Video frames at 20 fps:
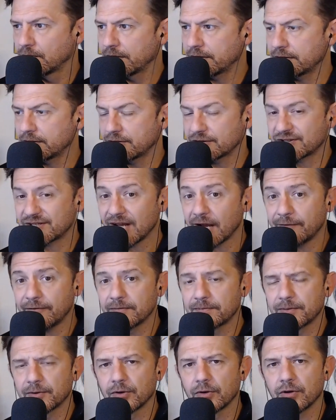whether you're self
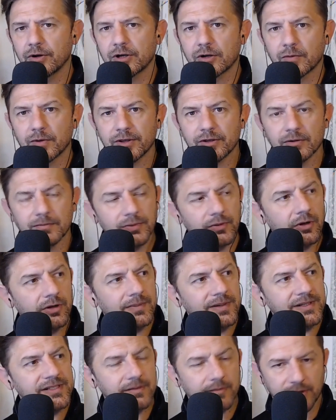employed or whether you're employed
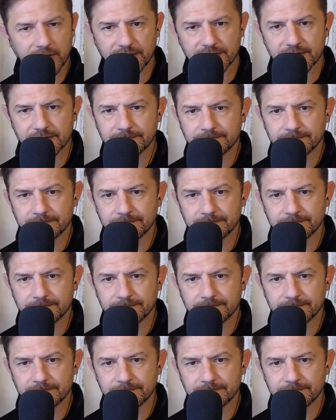by someone else,